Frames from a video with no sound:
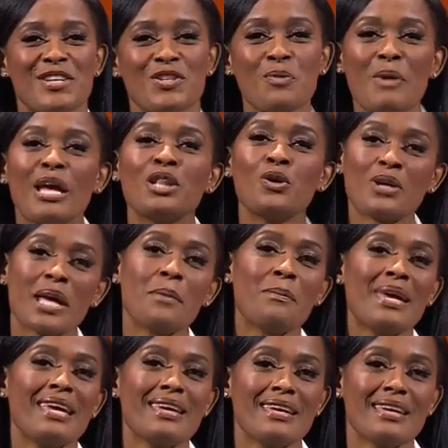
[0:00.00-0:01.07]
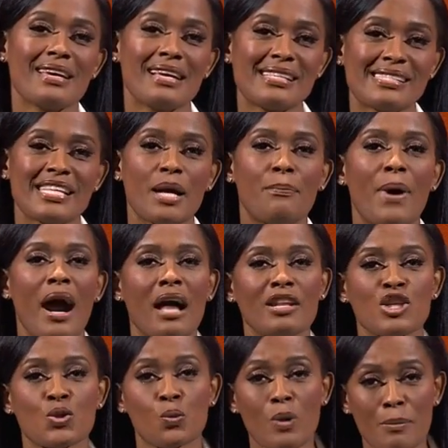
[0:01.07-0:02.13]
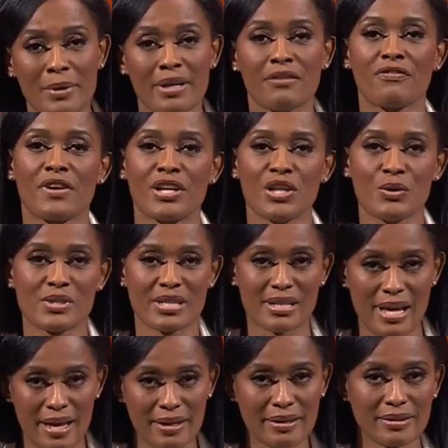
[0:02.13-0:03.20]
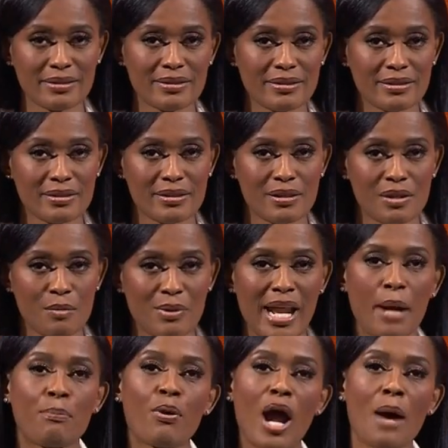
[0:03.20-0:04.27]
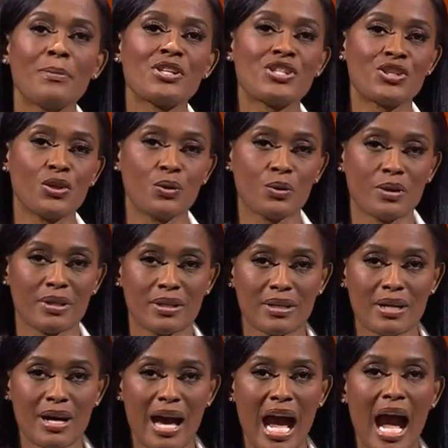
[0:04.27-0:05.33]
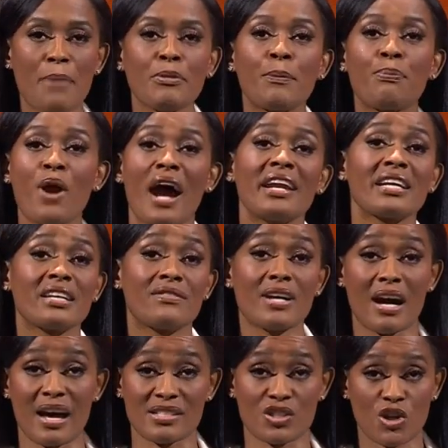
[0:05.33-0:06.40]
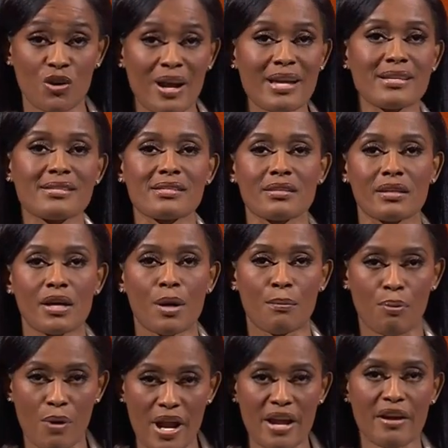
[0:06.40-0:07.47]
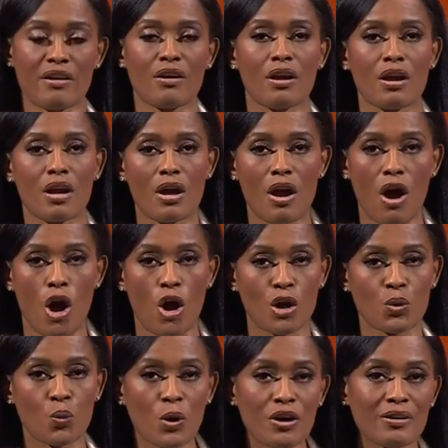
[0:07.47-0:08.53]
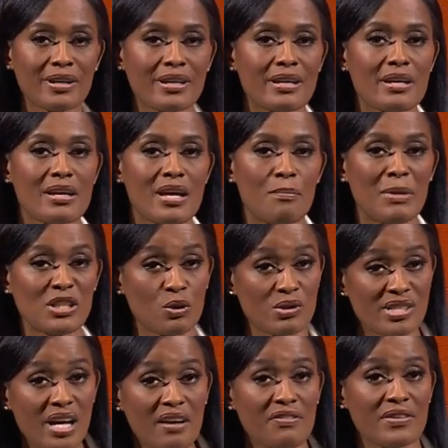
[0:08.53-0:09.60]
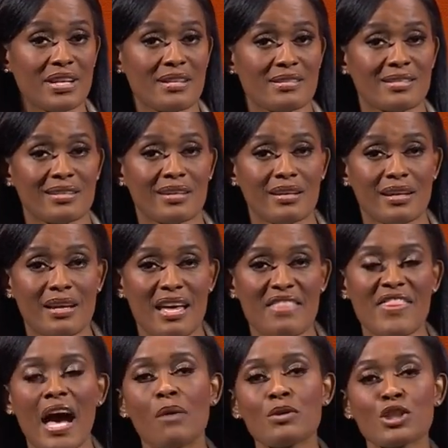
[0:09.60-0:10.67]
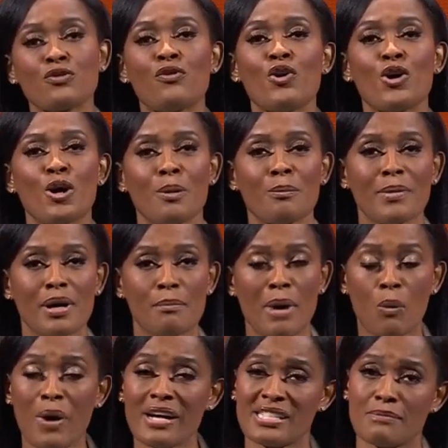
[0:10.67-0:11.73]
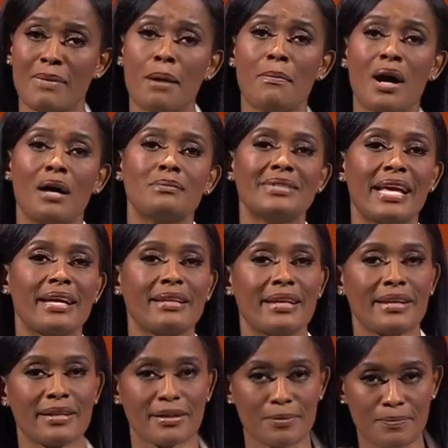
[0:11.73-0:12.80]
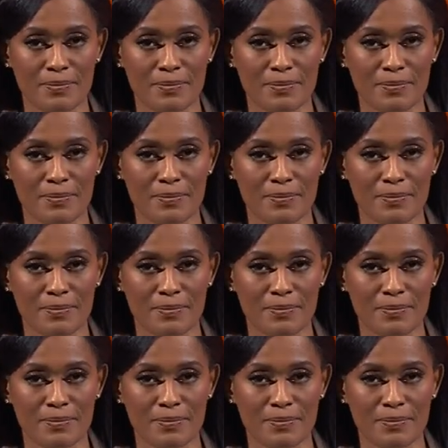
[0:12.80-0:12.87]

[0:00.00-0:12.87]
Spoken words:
You may look at me and see a polished woman in front of you today, but I promise you, I'm the product of God's grace, prayer, hard work, mental toughness, and that was formed by watching my mom daily.